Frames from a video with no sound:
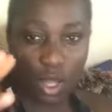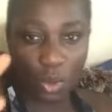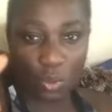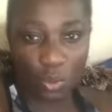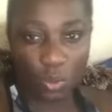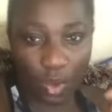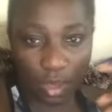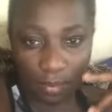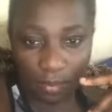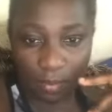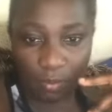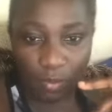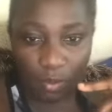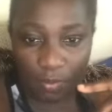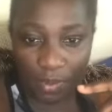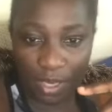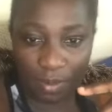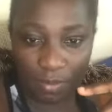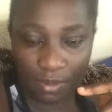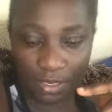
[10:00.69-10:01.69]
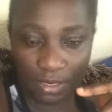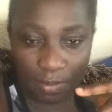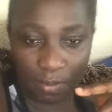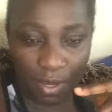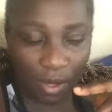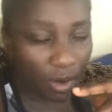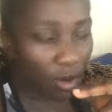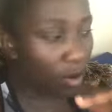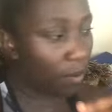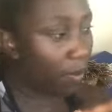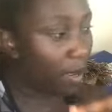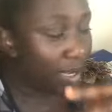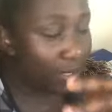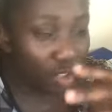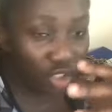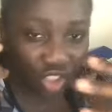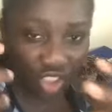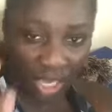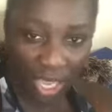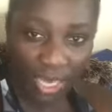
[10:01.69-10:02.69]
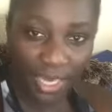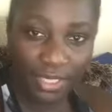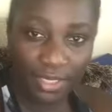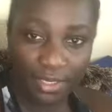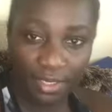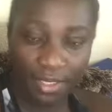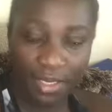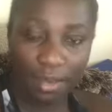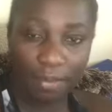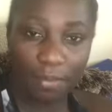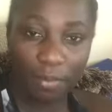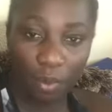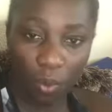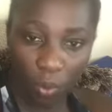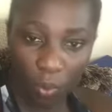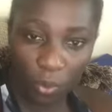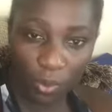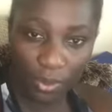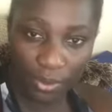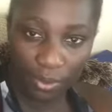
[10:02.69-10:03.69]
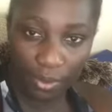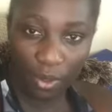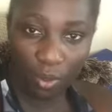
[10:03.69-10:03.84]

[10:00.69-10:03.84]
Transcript: will be able to pick up and challenge them on.